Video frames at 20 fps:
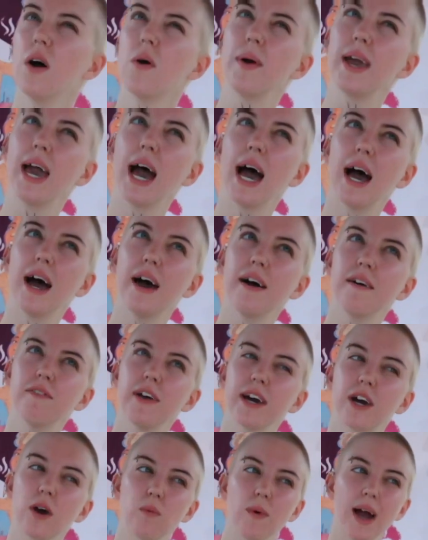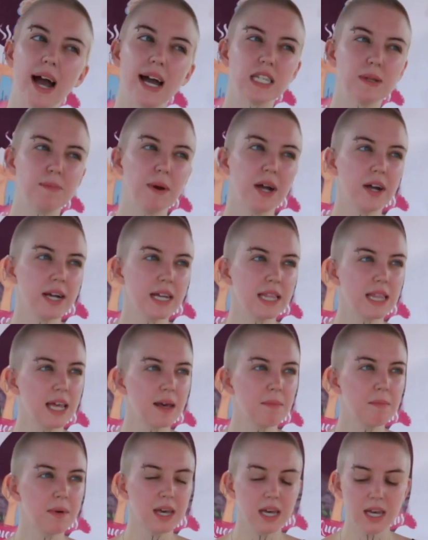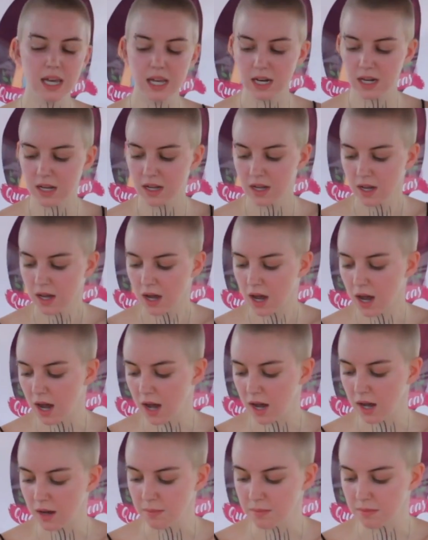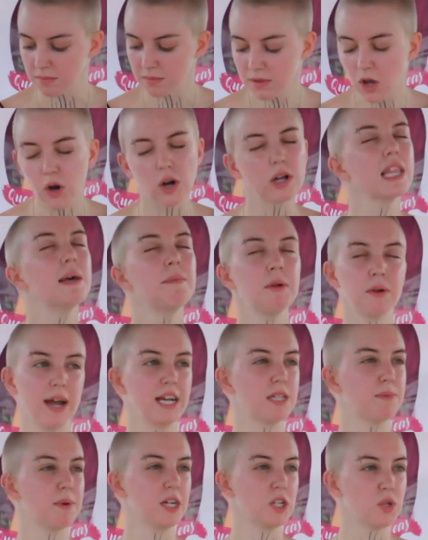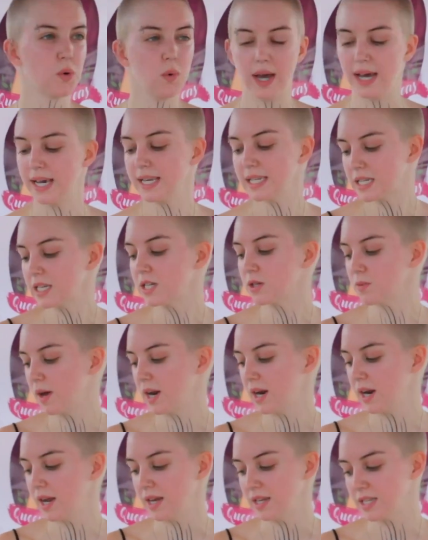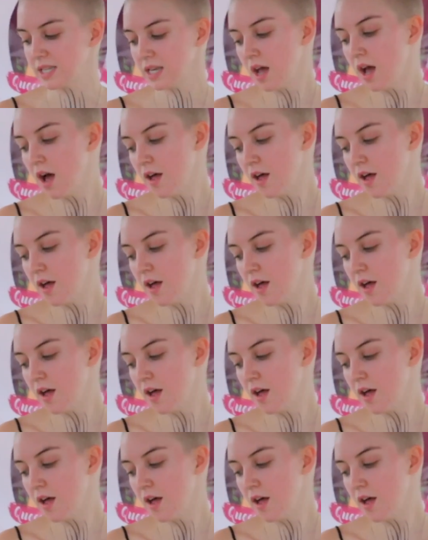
we have like a raspberry lemon, um, or lemon raspberry twist is what it is.